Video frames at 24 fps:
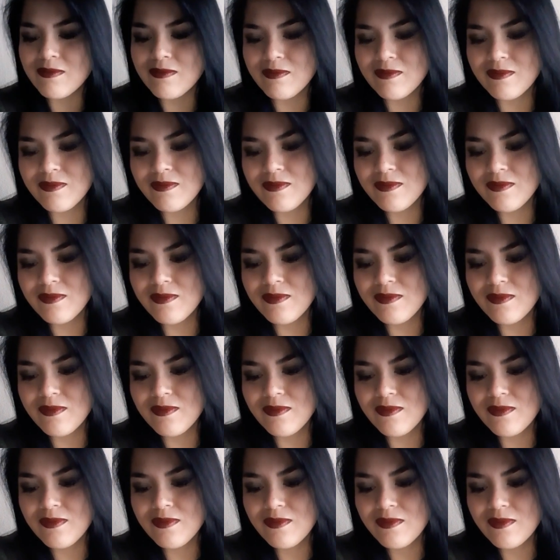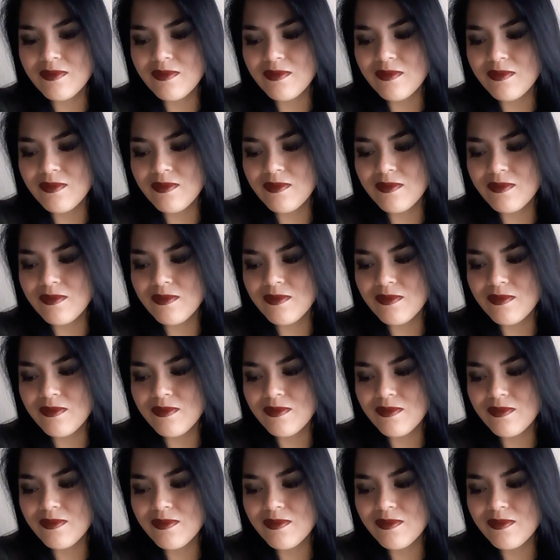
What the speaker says: (silence)